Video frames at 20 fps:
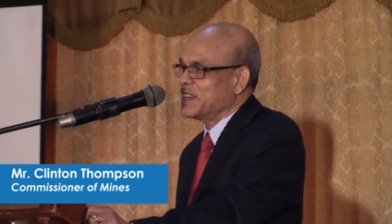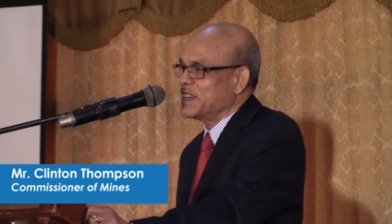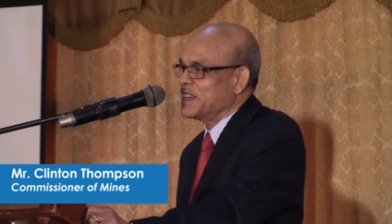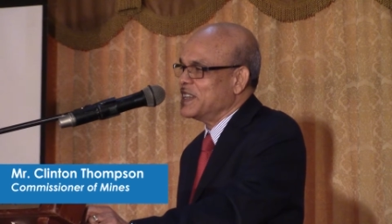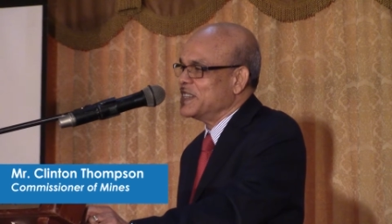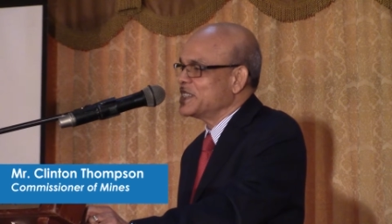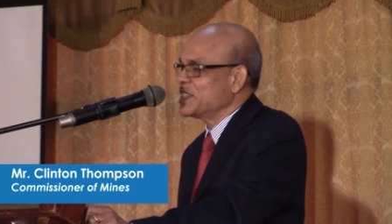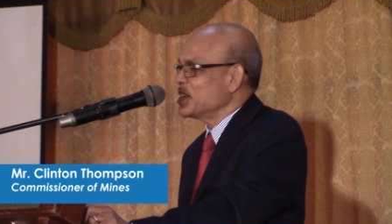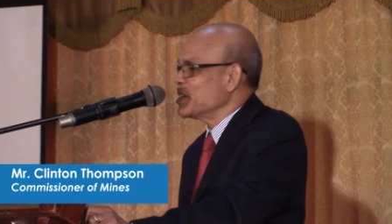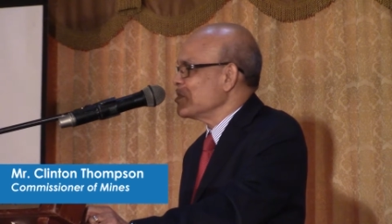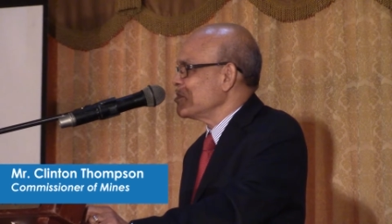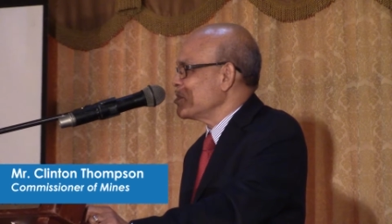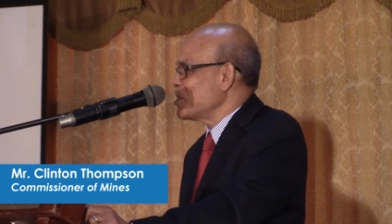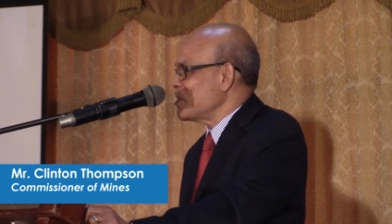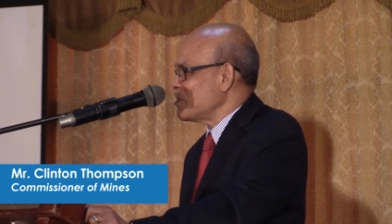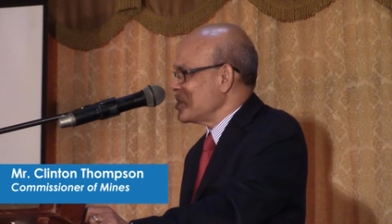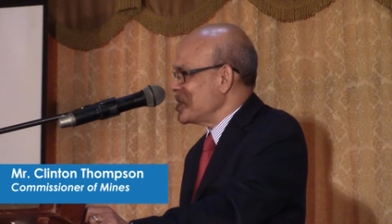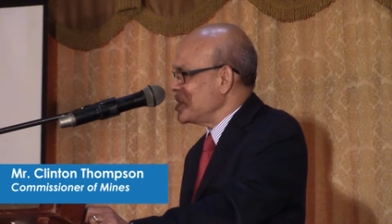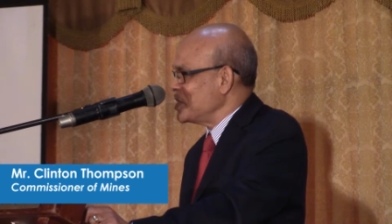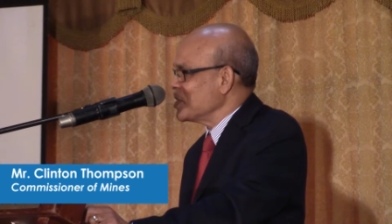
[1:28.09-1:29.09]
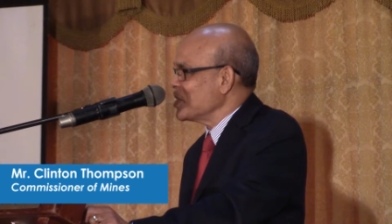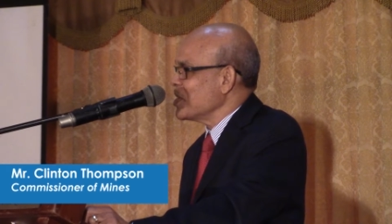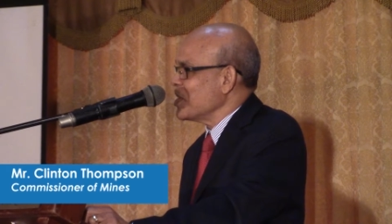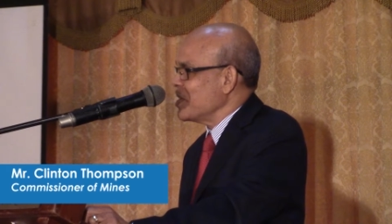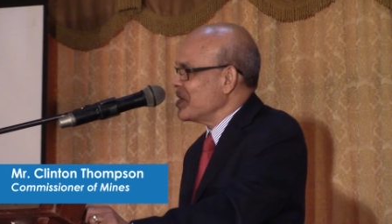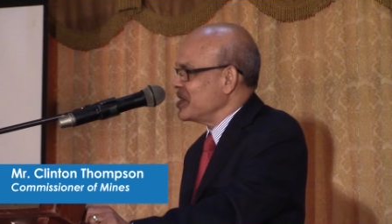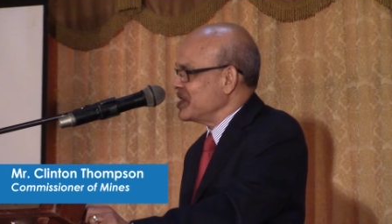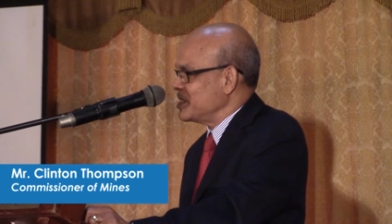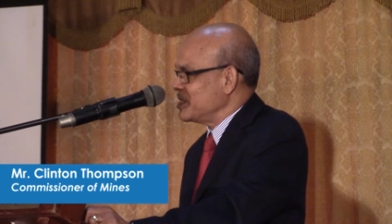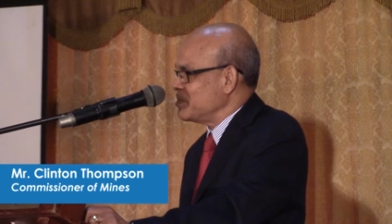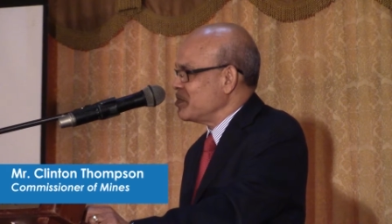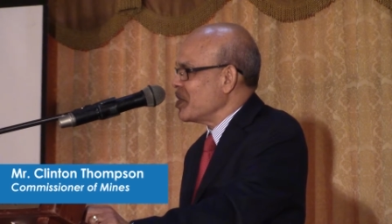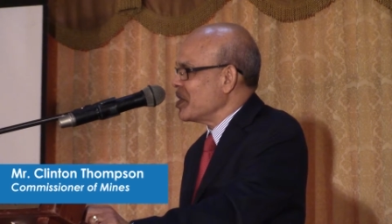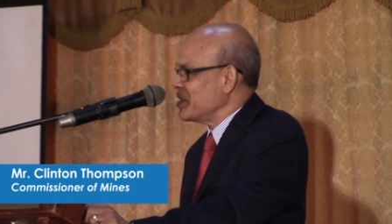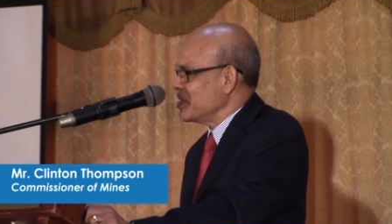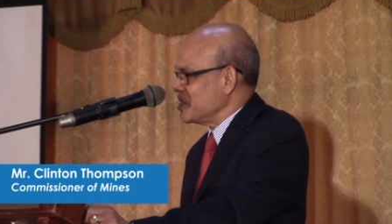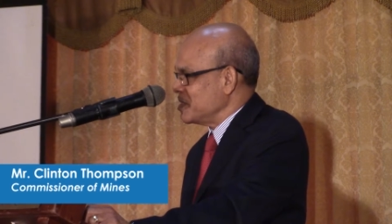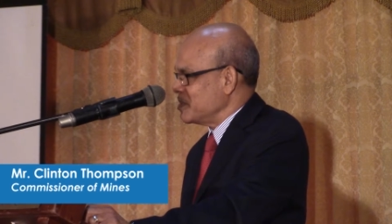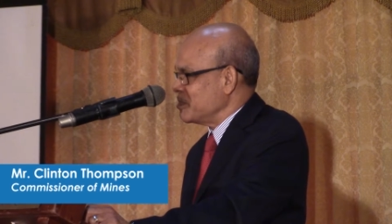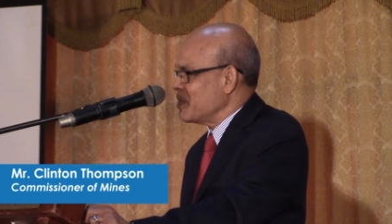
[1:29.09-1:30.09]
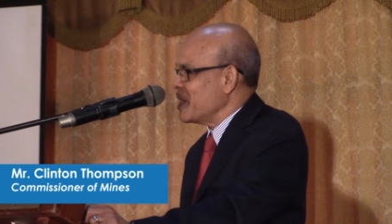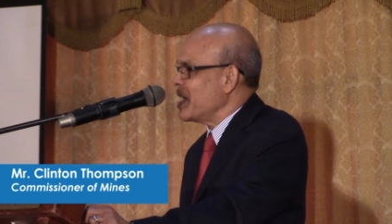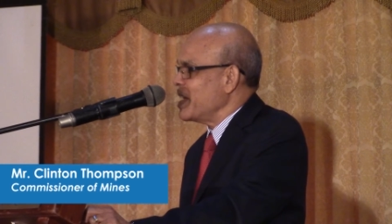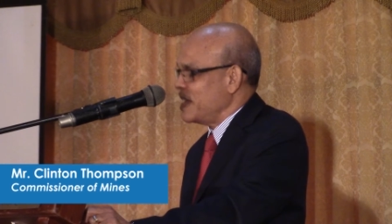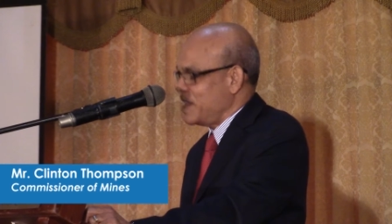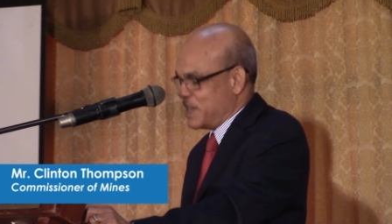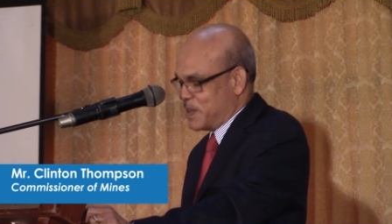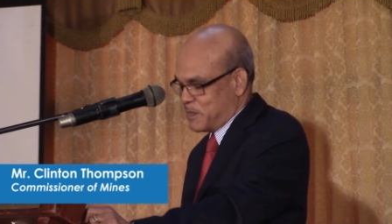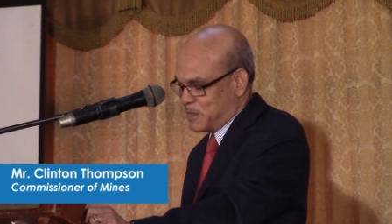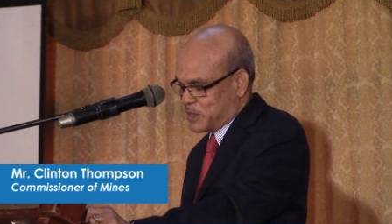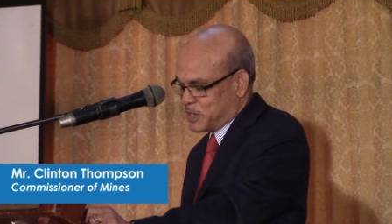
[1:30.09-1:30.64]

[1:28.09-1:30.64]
instead of referring to Kai's brother by name.